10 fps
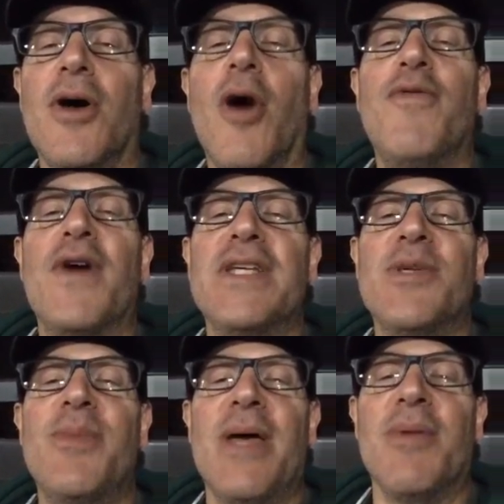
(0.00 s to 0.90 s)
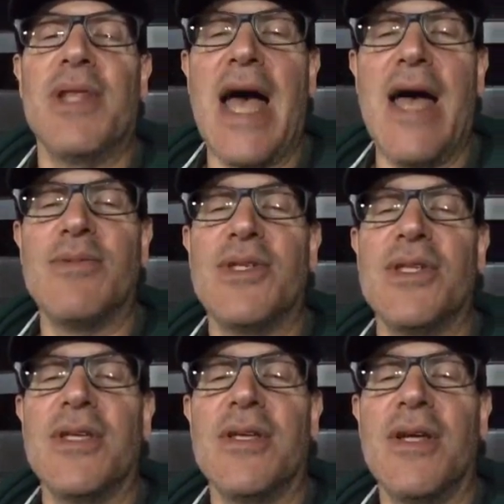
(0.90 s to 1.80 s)
Oh, fuzzy baby lambs,
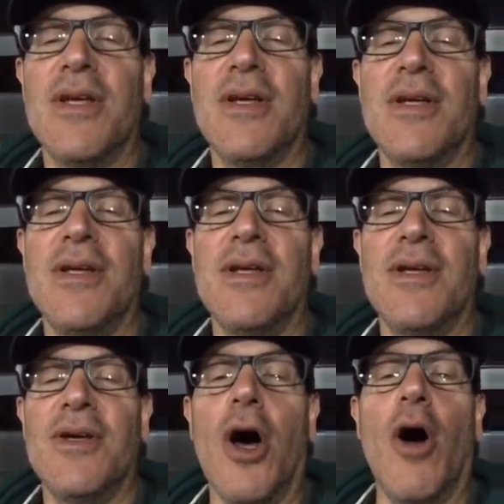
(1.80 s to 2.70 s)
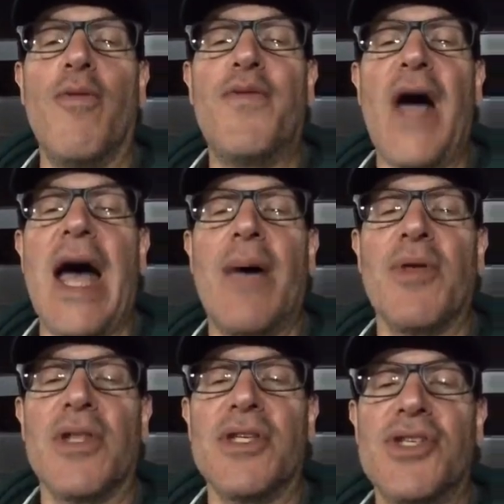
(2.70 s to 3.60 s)
indeed. Oh,
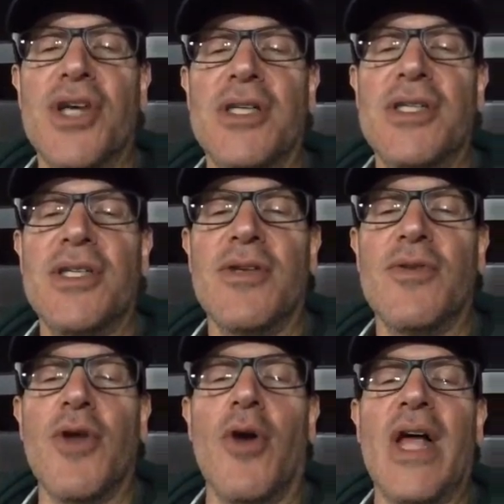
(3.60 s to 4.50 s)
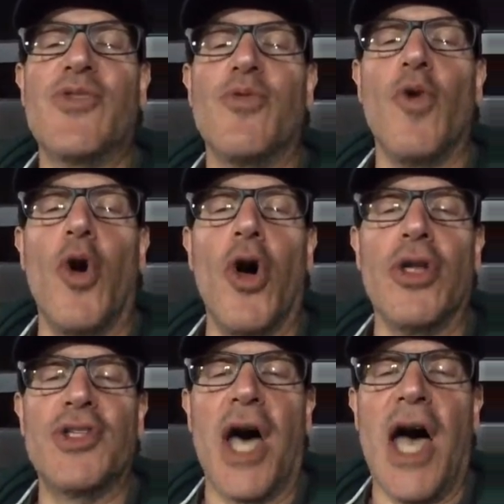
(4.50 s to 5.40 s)
fabulous, Justin. No, that's
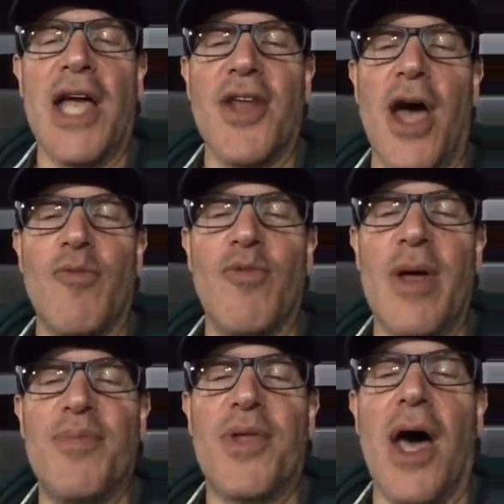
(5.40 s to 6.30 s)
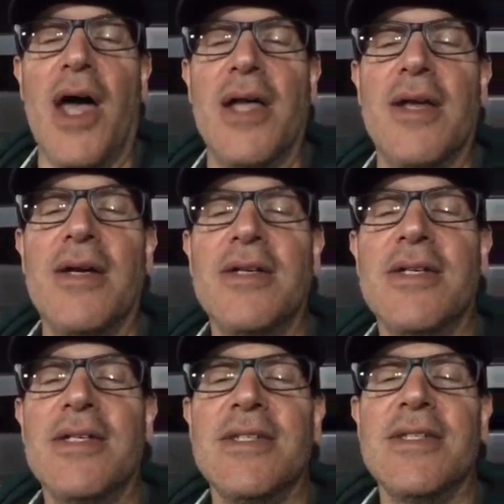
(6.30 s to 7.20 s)
Roll Tide, not Riptide.
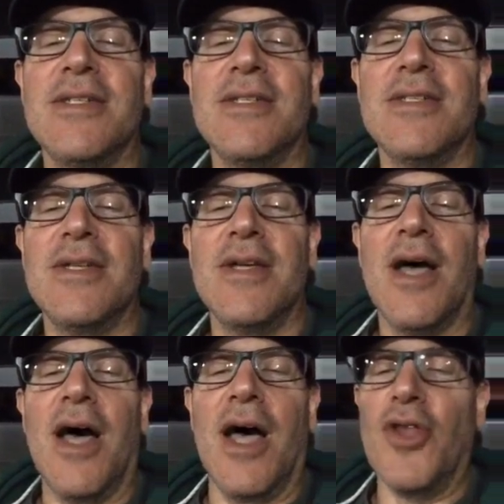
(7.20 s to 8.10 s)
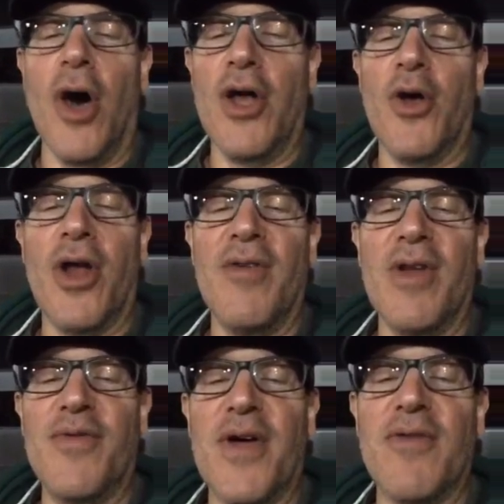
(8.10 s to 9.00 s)
Uh, no, I don't have
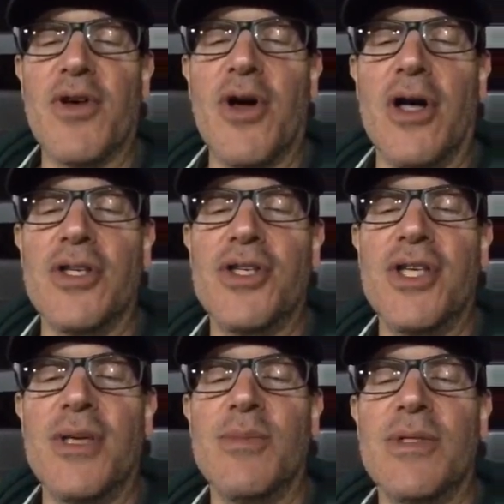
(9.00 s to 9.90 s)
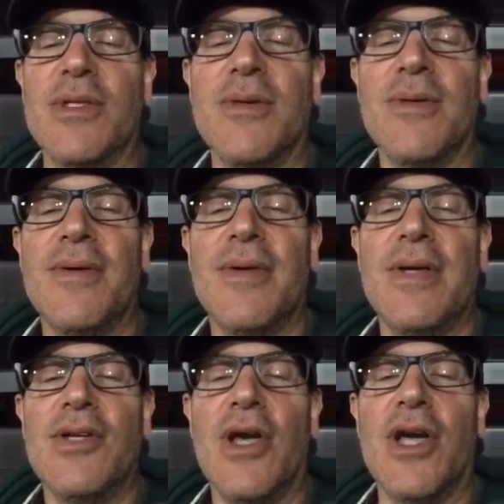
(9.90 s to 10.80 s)
any favorite college teams.
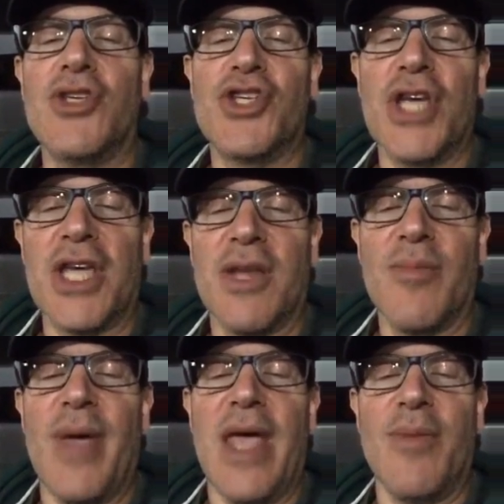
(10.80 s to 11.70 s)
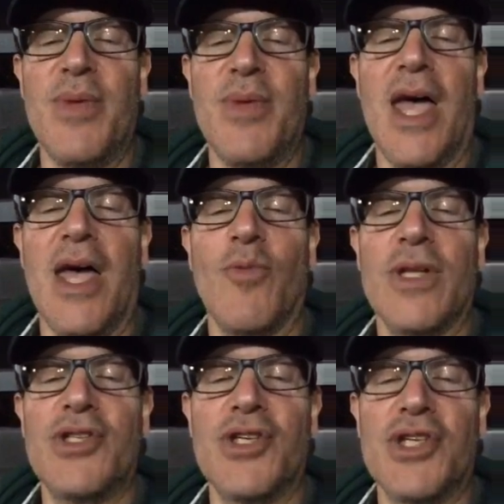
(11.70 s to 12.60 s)
A chicken baby hen.
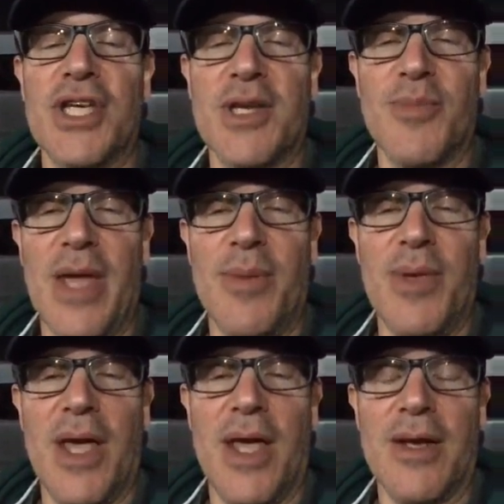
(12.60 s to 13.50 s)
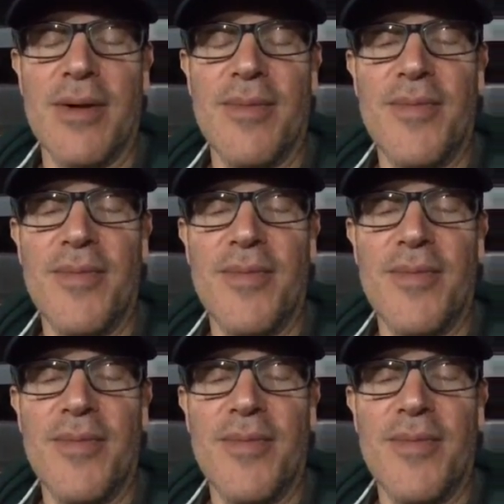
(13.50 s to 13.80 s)
What's a chicken baby hen?